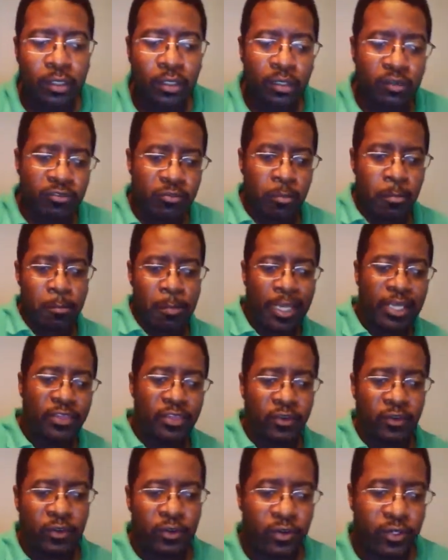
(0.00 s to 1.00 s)
of May
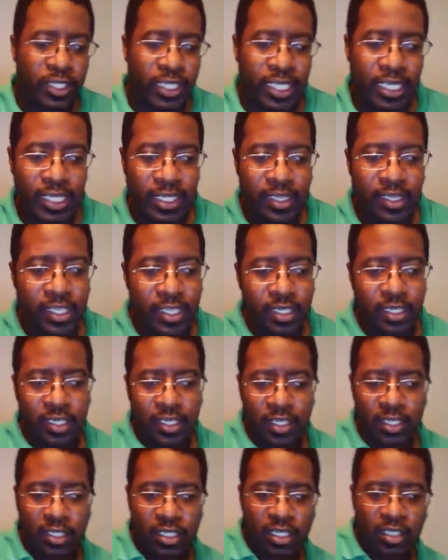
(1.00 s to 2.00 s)
3rd in the
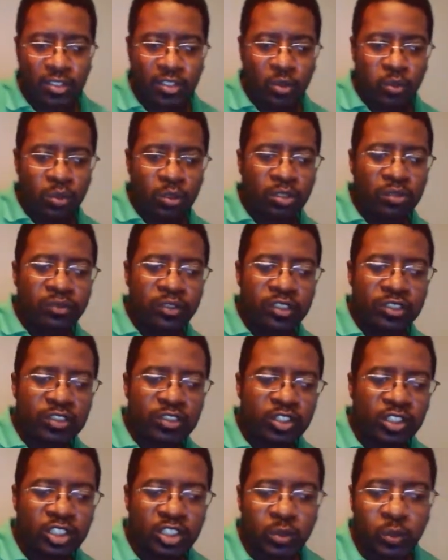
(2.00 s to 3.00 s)
nearly
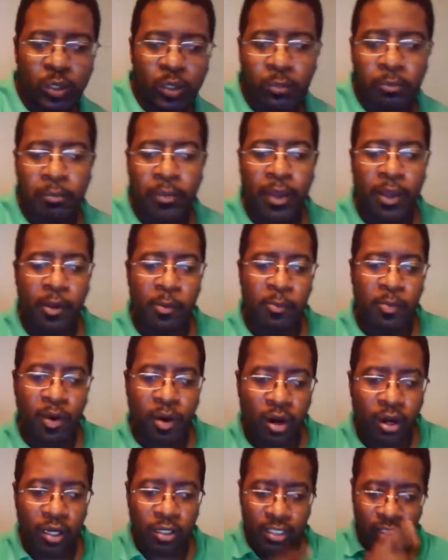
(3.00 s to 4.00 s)
1,200 square mile
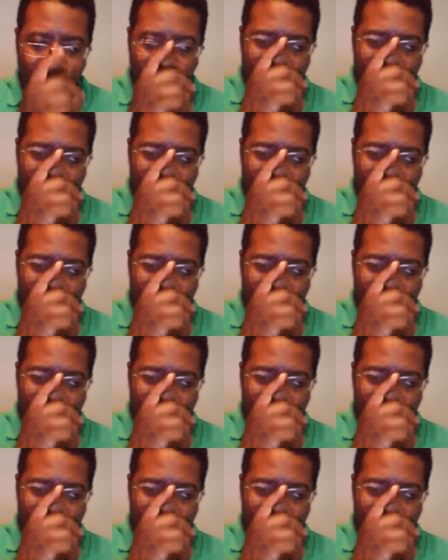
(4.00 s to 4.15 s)
park